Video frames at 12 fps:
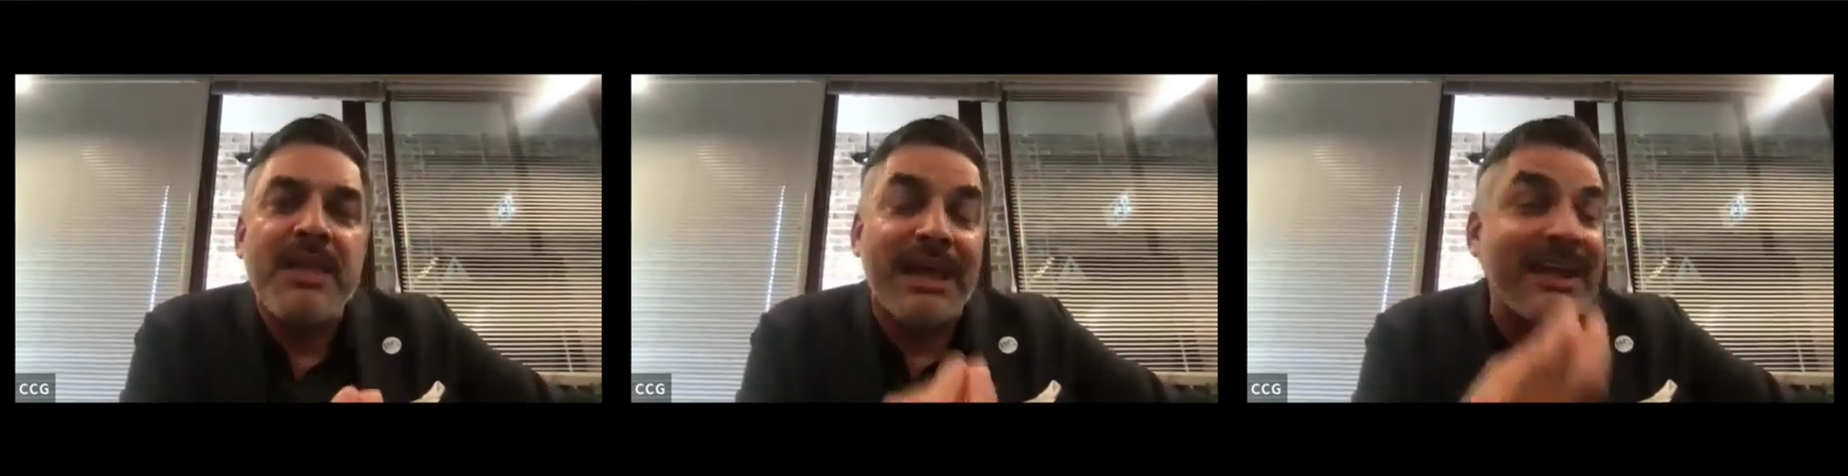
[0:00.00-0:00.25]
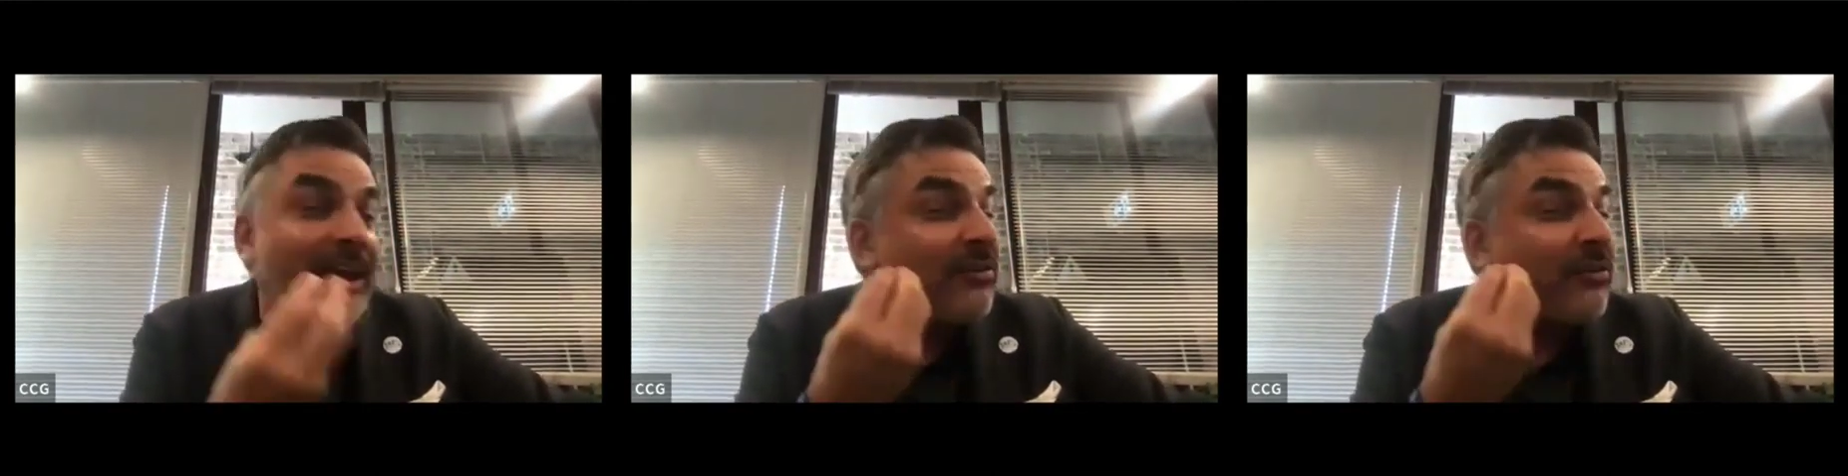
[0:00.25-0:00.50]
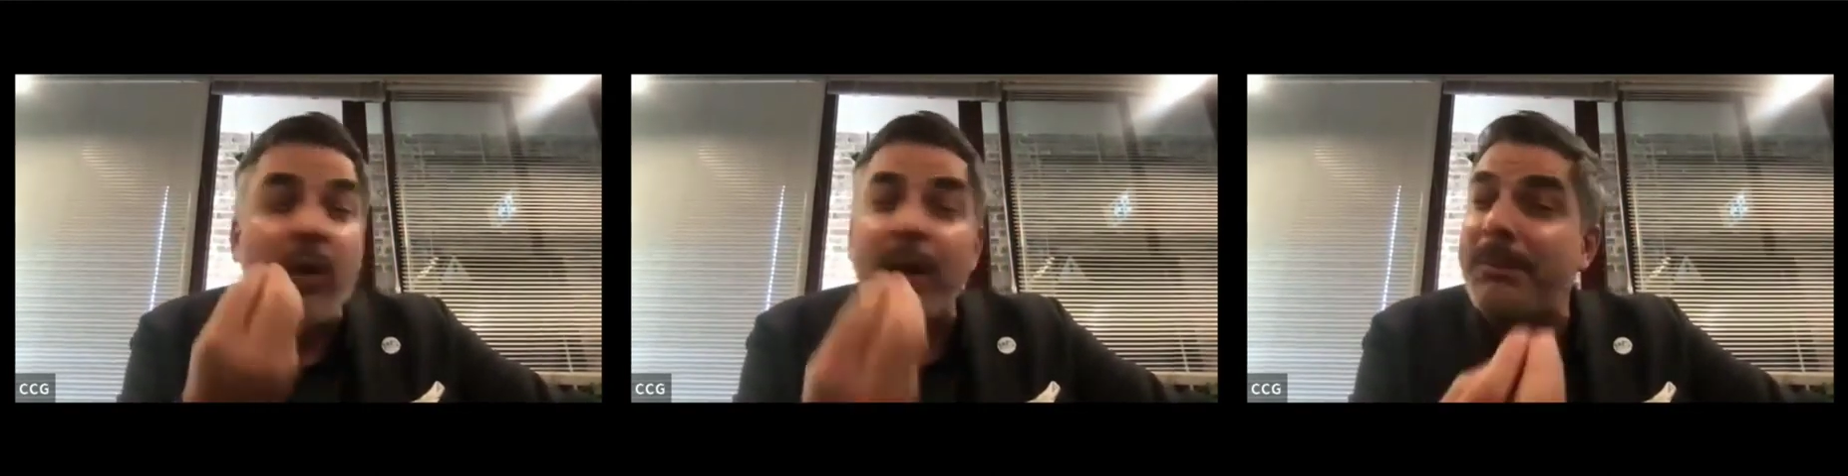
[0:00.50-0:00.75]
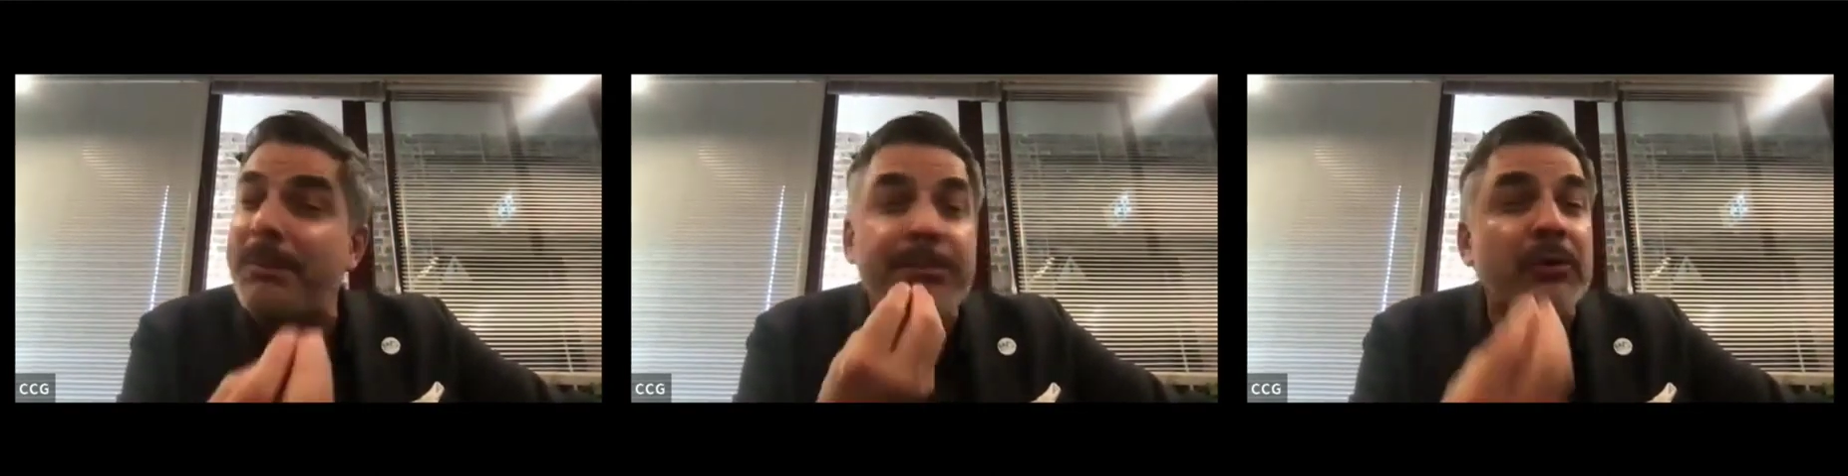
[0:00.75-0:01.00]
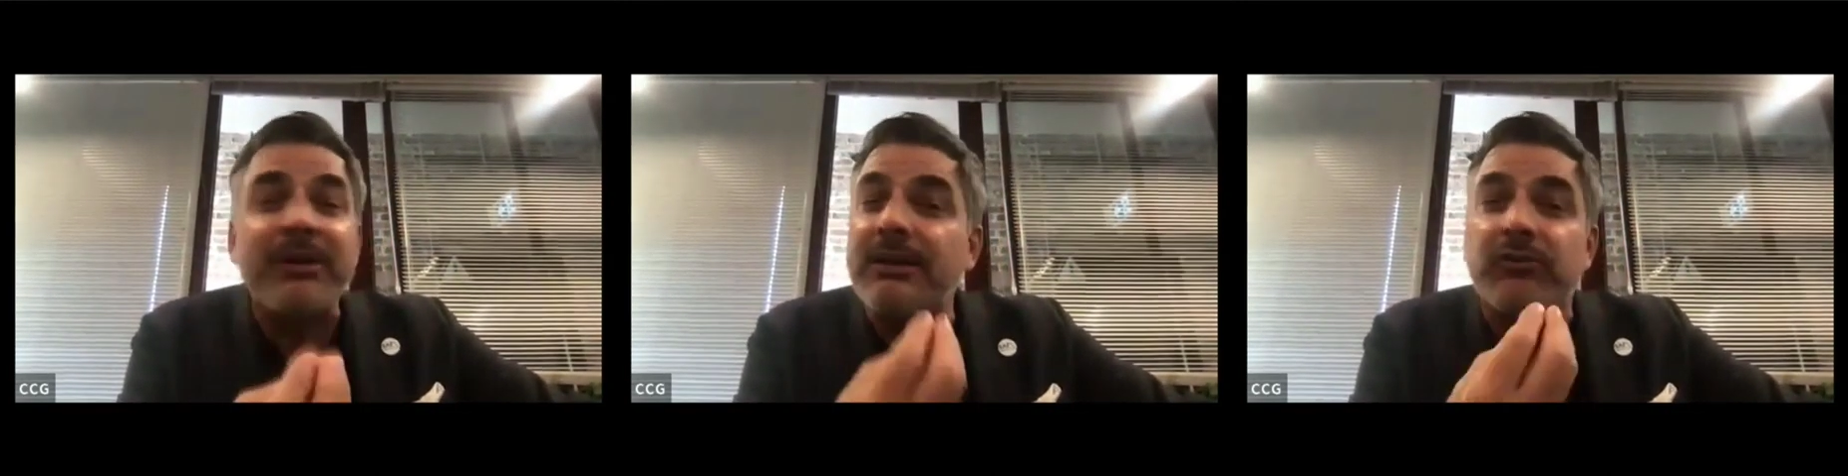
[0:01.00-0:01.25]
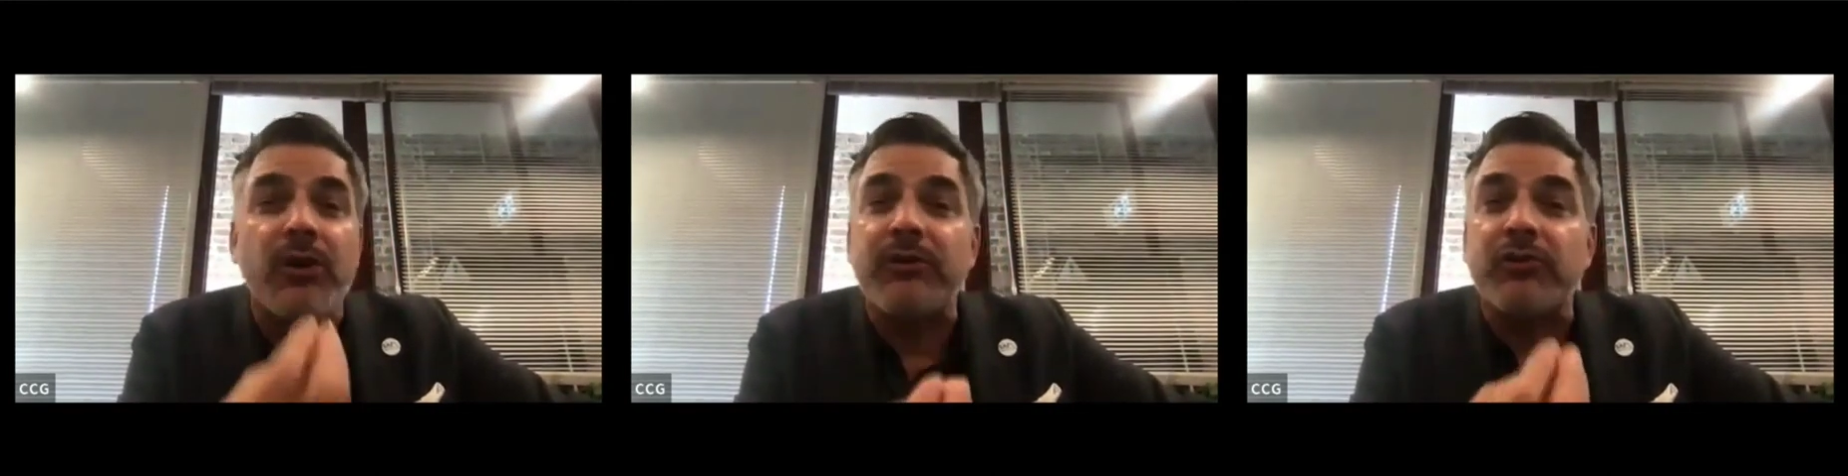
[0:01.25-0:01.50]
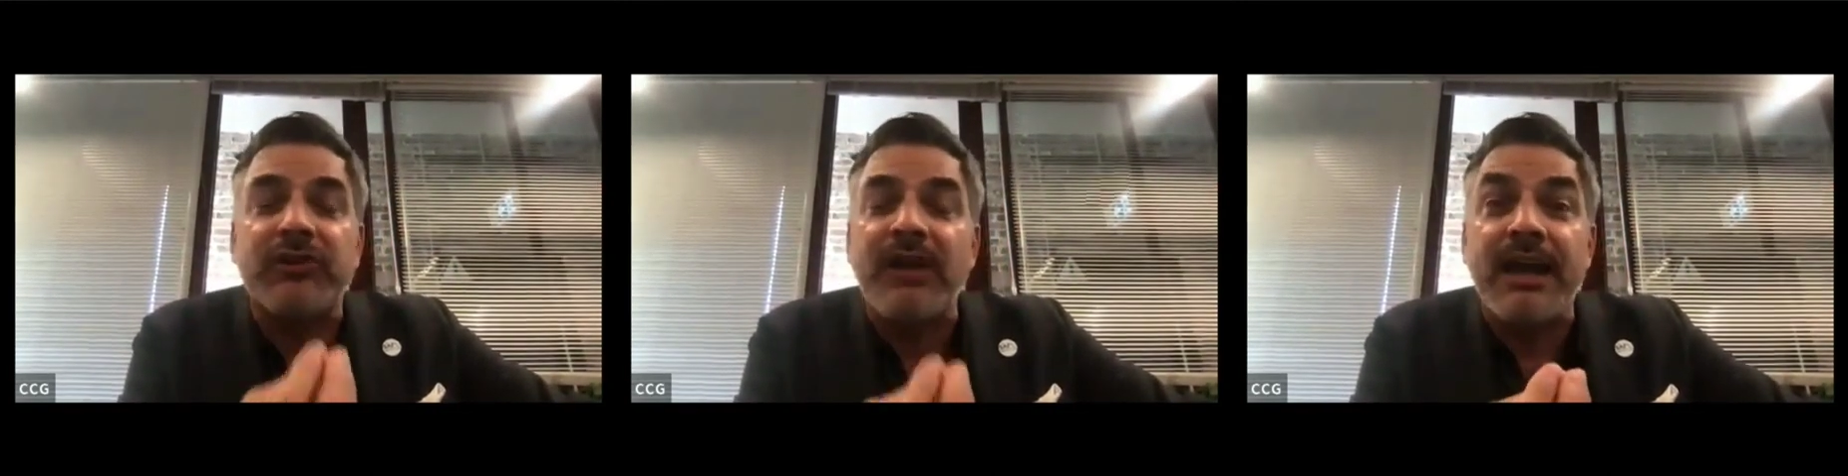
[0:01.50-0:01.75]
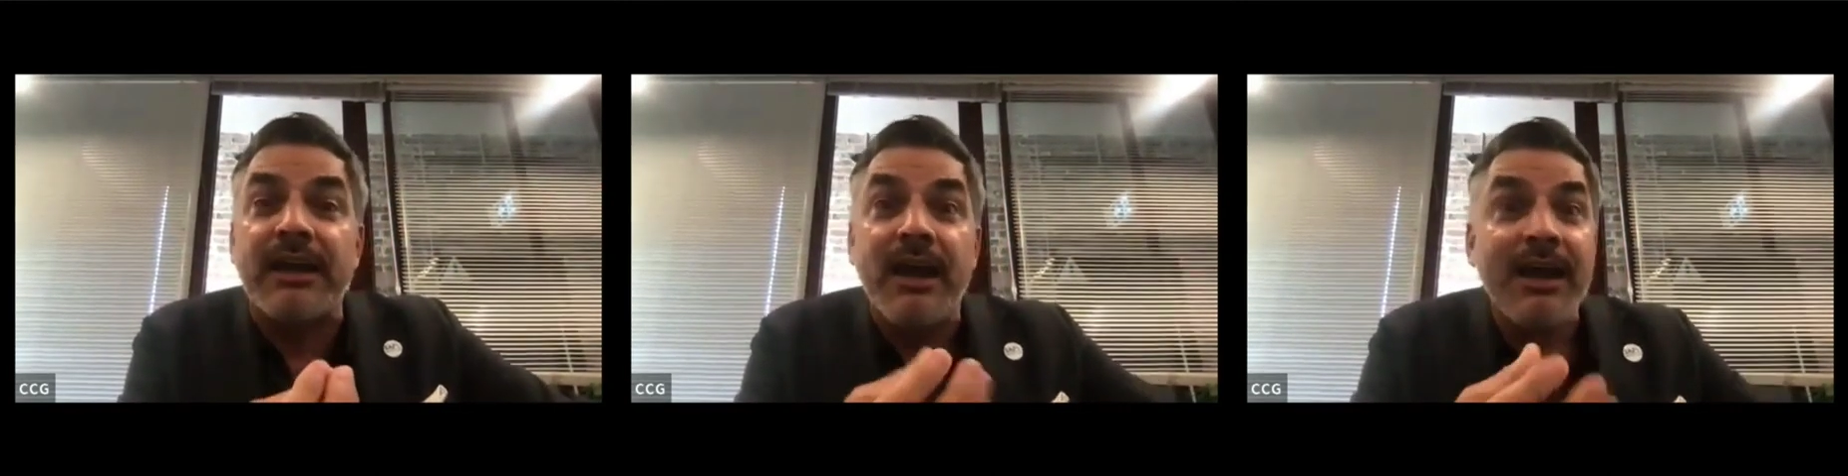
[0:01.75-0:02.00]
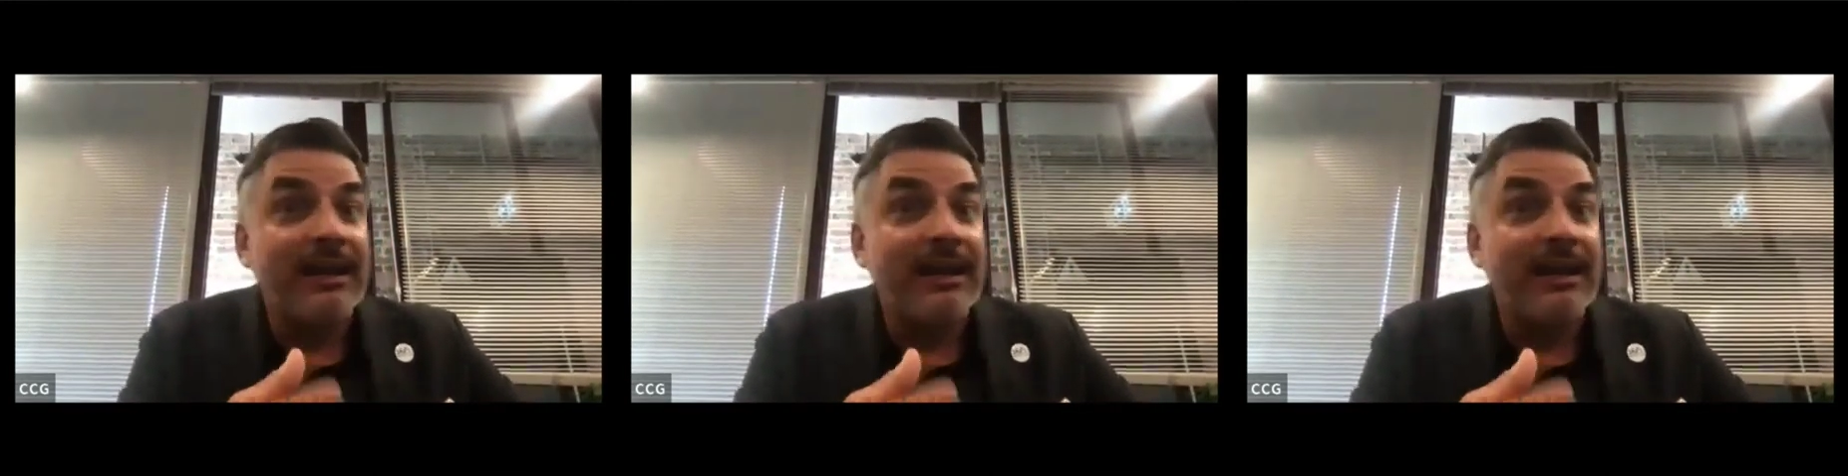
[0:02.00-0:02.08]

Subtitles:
and this is what people need to understand,